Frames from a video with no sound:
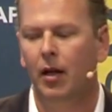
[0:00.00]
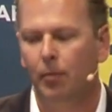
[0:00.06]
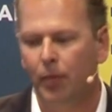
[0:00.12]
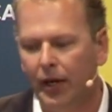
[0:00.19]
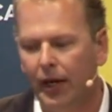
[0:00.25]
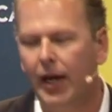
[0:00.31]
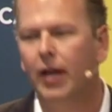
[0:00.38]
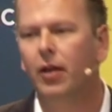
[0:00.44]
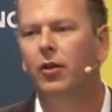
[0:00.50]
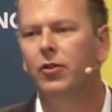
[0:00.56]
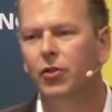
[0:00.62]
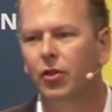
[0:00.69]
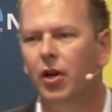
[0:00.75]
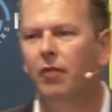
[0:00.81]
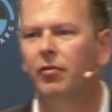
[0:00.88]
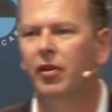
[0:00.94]
but again
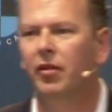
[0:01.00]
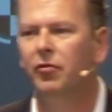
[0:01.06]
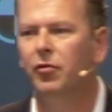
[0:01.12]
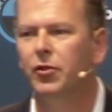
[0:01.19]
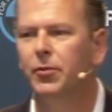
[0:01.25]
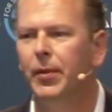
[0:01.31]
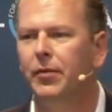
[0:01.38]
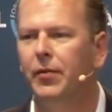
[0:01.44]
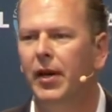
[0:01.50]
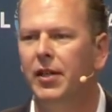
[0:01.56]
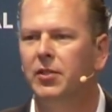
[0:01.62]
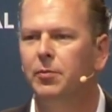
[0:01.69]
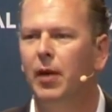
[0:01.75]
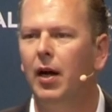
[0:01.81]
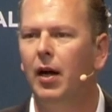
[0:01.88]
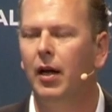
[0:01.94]
also cover the full speed
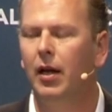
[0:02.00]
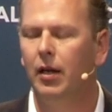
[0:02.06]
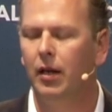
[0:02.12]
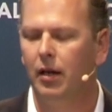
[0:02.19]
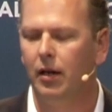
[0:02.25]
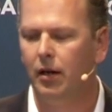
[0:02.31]
range by